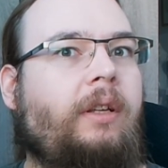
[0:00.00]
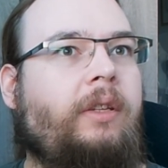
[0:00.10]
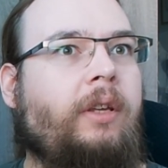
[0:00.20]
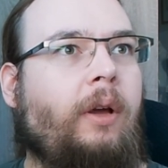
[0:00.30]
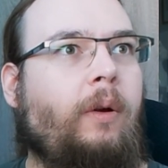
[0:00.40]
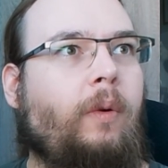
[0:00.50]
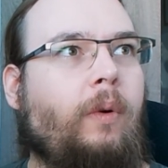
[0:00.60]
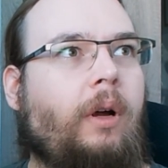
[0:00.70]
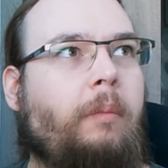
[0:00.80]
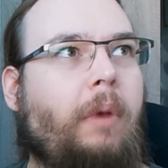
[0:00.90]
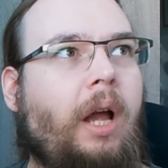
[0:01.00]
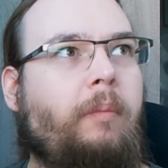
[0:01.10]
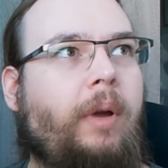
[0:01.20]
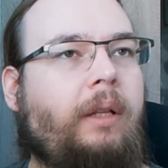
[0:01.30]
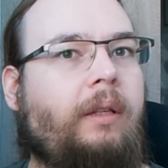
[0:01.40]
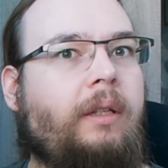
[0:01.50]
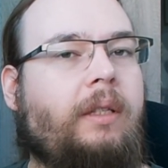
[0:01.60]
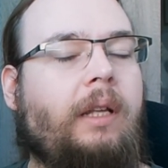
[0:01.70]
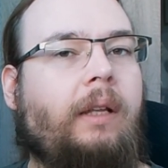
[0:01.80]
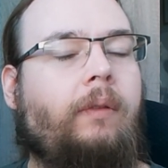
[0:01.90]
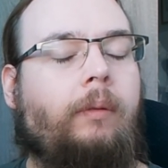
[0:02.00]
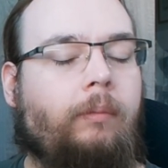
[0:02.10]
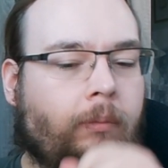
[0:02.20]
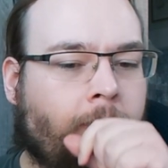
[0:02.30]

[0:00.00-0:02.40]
So my bet is that